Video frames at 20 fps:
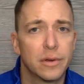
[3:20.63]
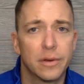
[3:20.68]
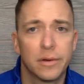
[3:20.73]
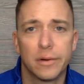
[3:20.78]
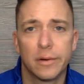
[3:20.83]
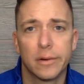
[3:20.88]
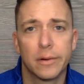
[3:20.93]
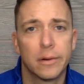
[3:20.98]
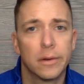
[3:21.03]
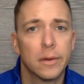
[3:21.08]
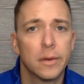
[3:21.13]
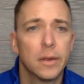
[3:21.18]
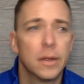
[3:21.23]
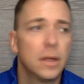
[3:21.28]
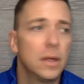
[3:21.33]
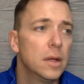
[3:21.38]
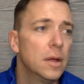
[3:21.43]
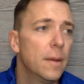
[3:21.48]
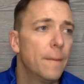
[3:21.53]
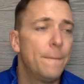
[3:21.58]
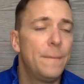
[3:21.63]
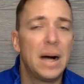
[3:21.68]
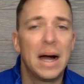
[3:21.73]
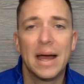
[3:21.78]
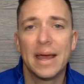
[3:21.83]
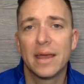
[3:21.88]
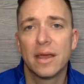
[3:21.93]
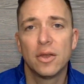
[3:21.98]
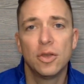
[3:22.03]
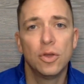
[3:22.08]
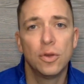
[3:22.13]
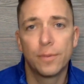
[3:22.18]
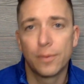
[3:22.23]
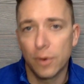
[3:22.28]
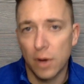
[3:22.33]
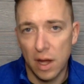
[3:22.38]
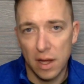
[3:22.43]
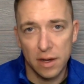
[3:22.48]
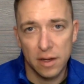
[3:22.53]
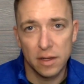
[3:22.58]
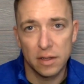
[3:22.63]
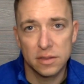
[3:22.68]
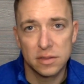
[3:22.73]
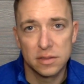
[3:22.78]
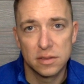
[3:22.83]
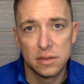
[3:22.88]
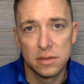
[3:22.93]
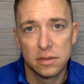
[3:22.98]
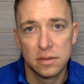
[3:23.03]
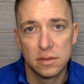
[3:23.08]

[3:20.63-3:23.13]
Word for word: your buying a new product,